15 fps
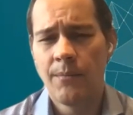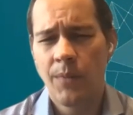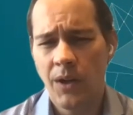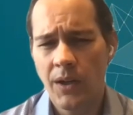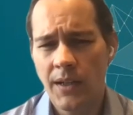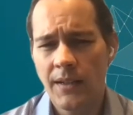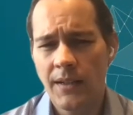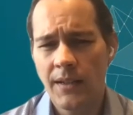
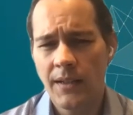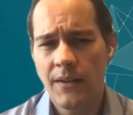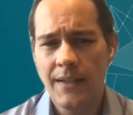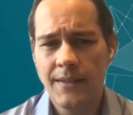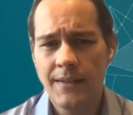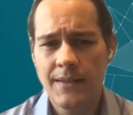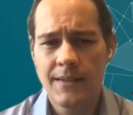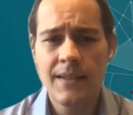In marking the
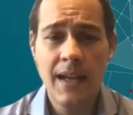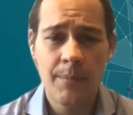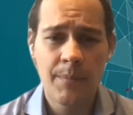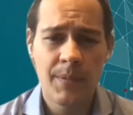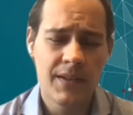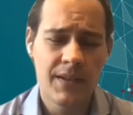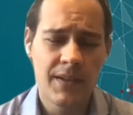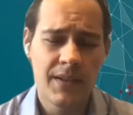next
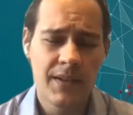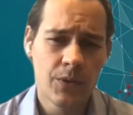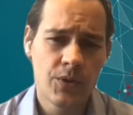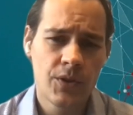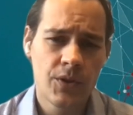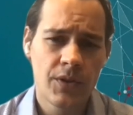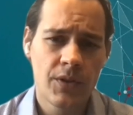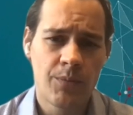step in the
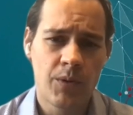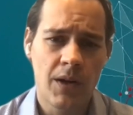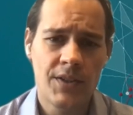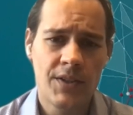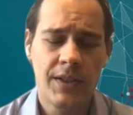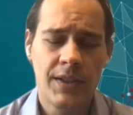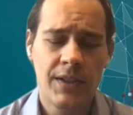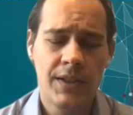evolution of the
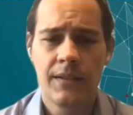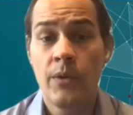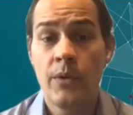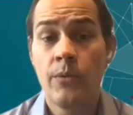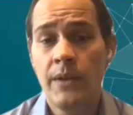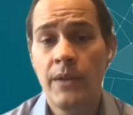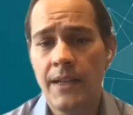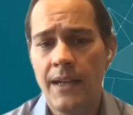project,
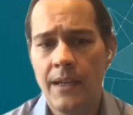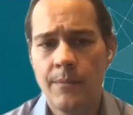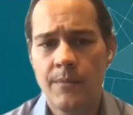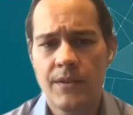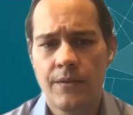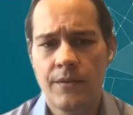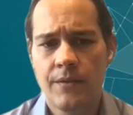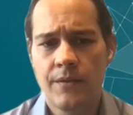we
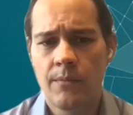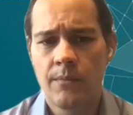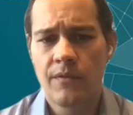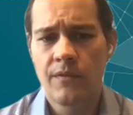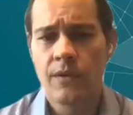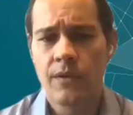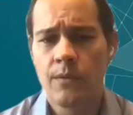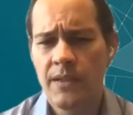renamed
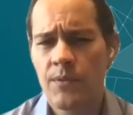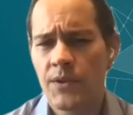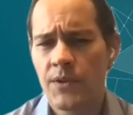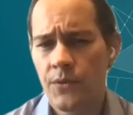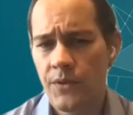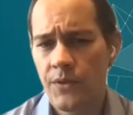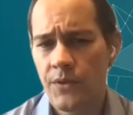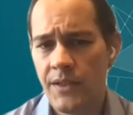from
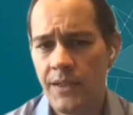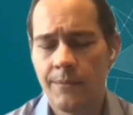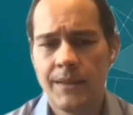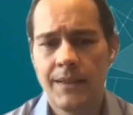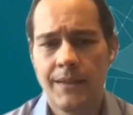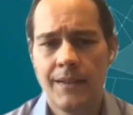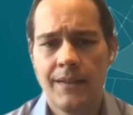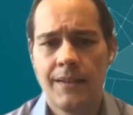Libra to
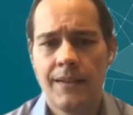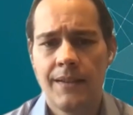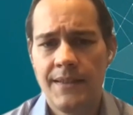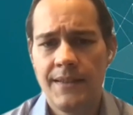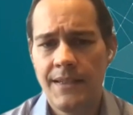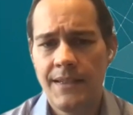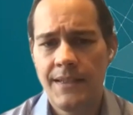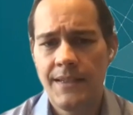Diem.
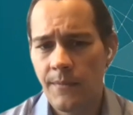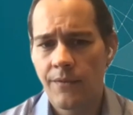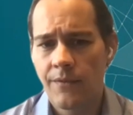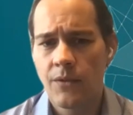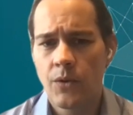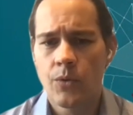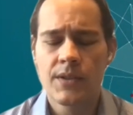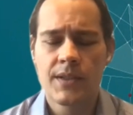Diem,
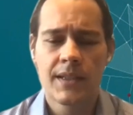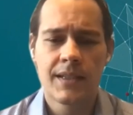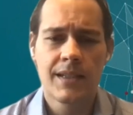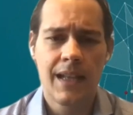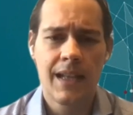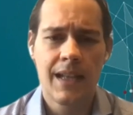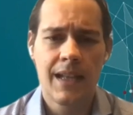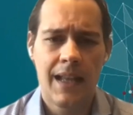of course,
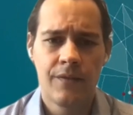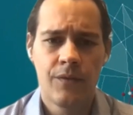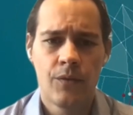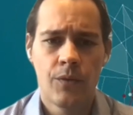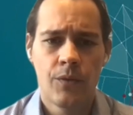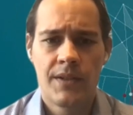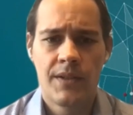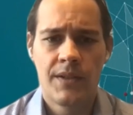is
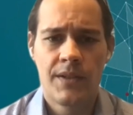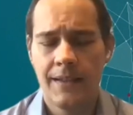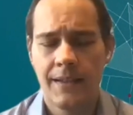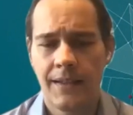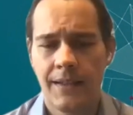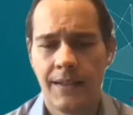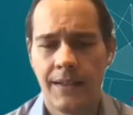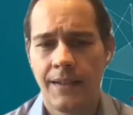Latin for
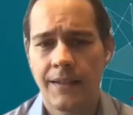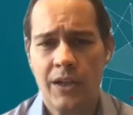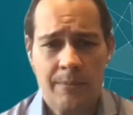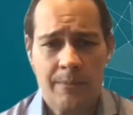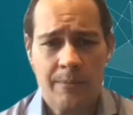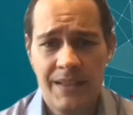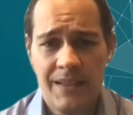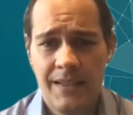day,
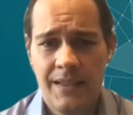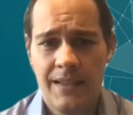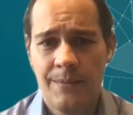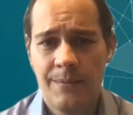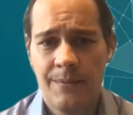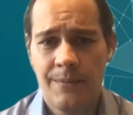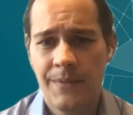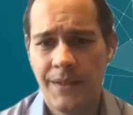carpe
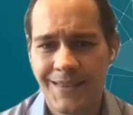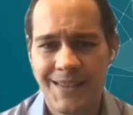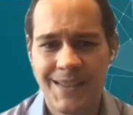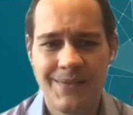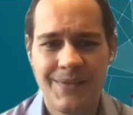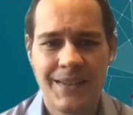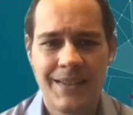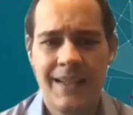diem,
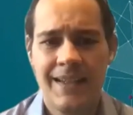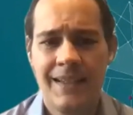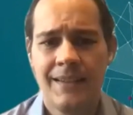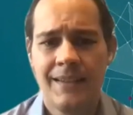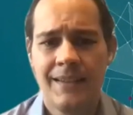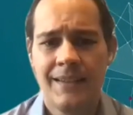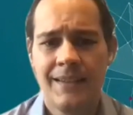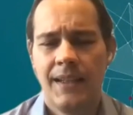seize the
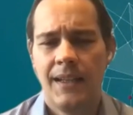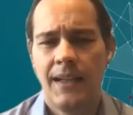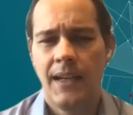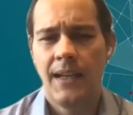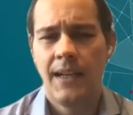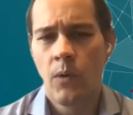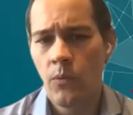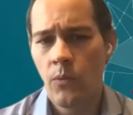day.
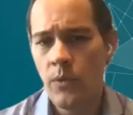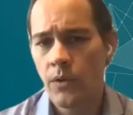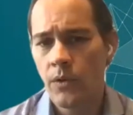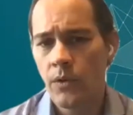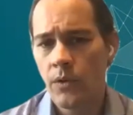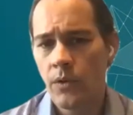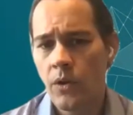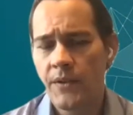And what
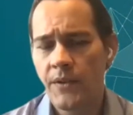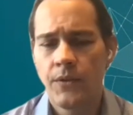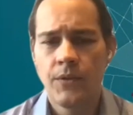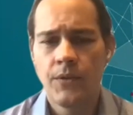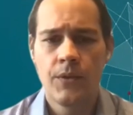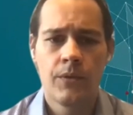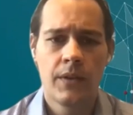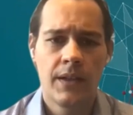we were hoping
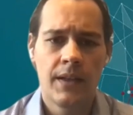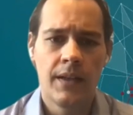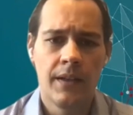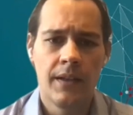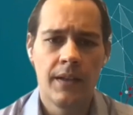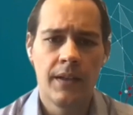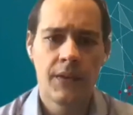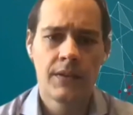to do
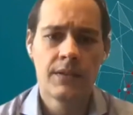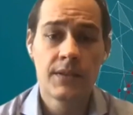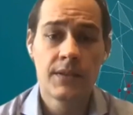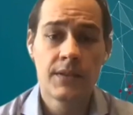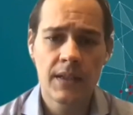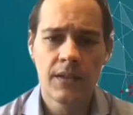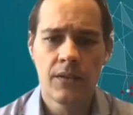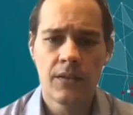is
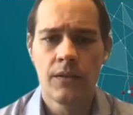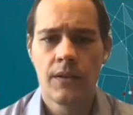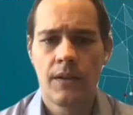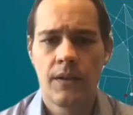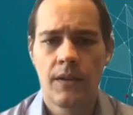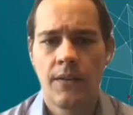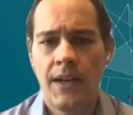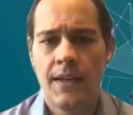
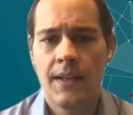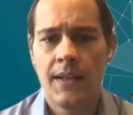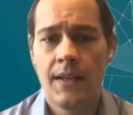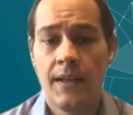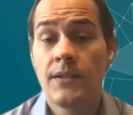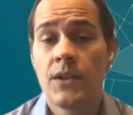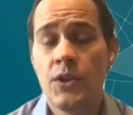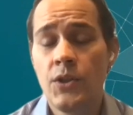signal that
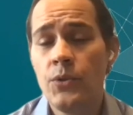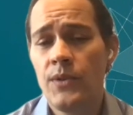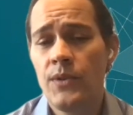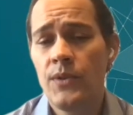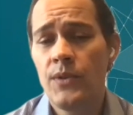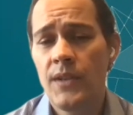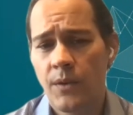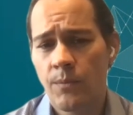it is a
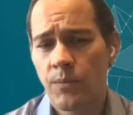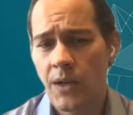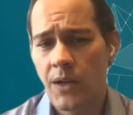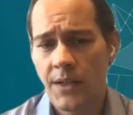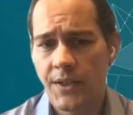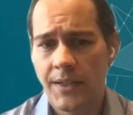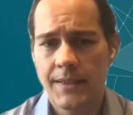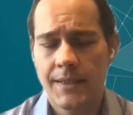new day for the
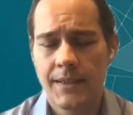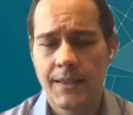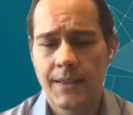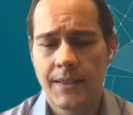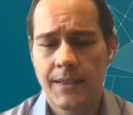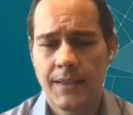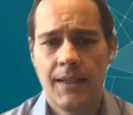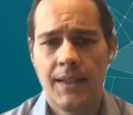project.
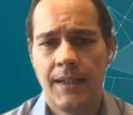